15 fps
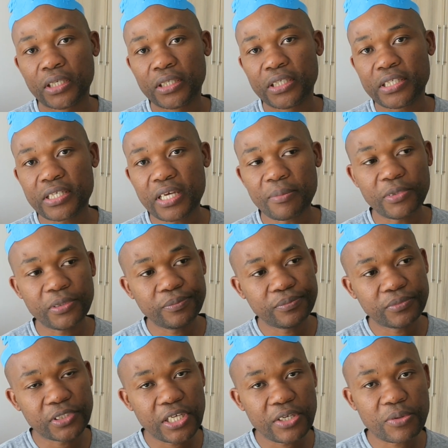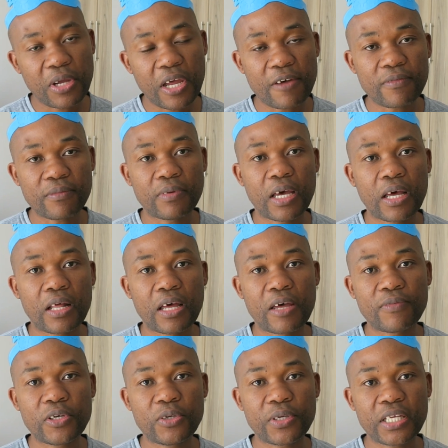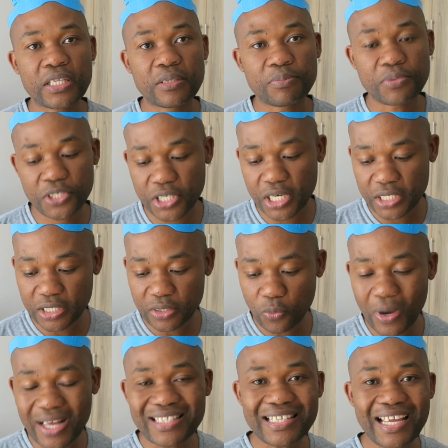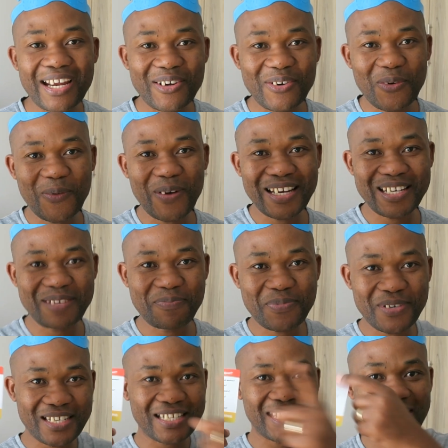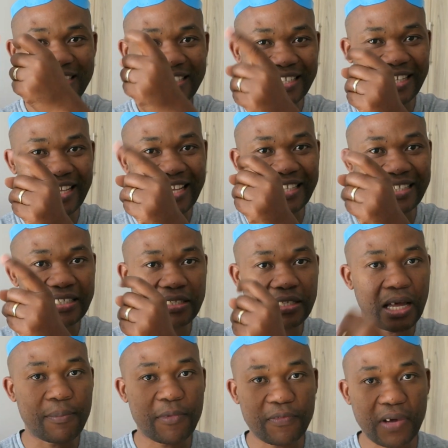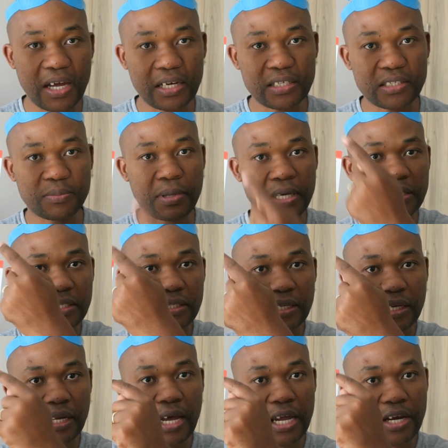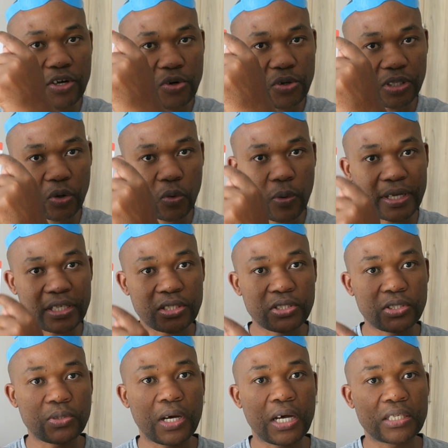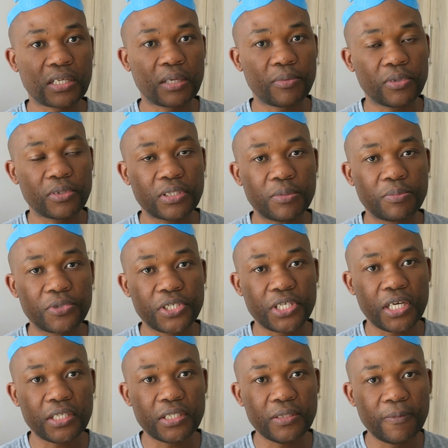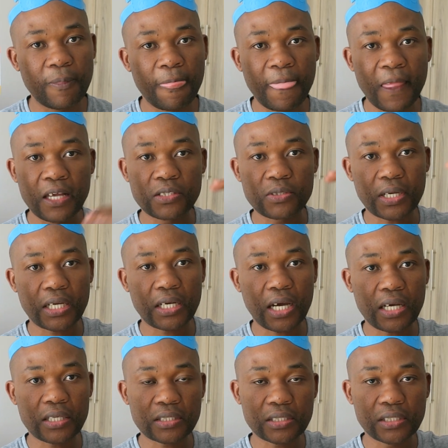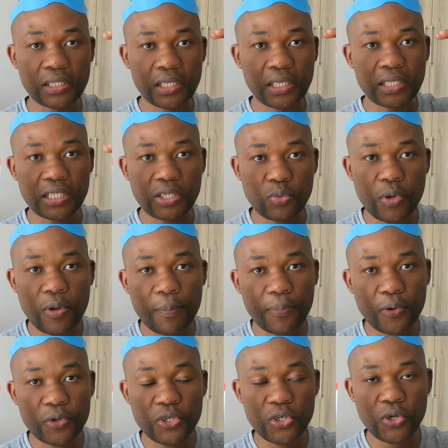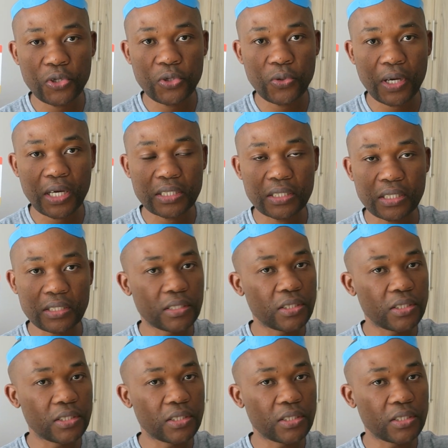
December, can you have a look at depreciation? Once I know what depreciation is, I'm a finance person, I know the questions to ask about depreciation. So I can ask, did we procure new assets?